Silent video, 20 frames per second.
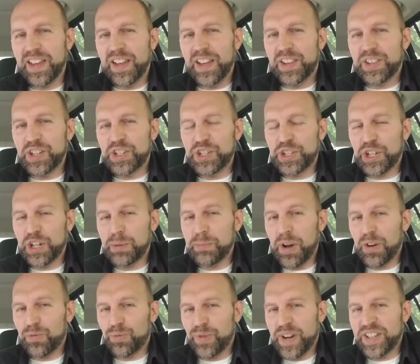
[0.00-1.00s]
the term
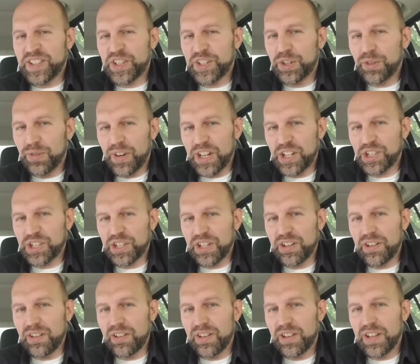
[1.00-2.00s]

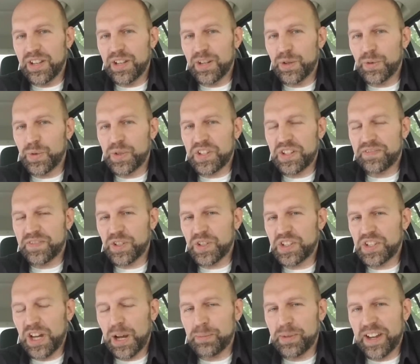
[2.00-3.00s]
restoration was the
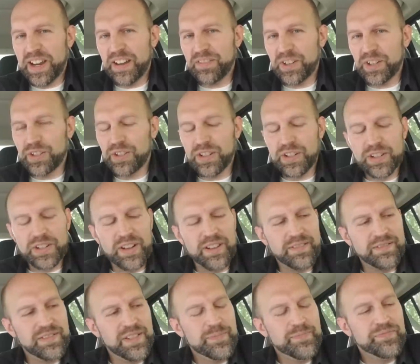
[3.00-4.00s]
first time I ever heard
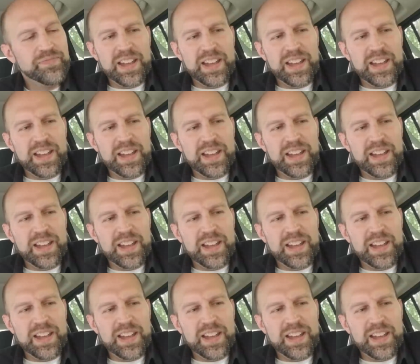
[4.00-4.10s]
of.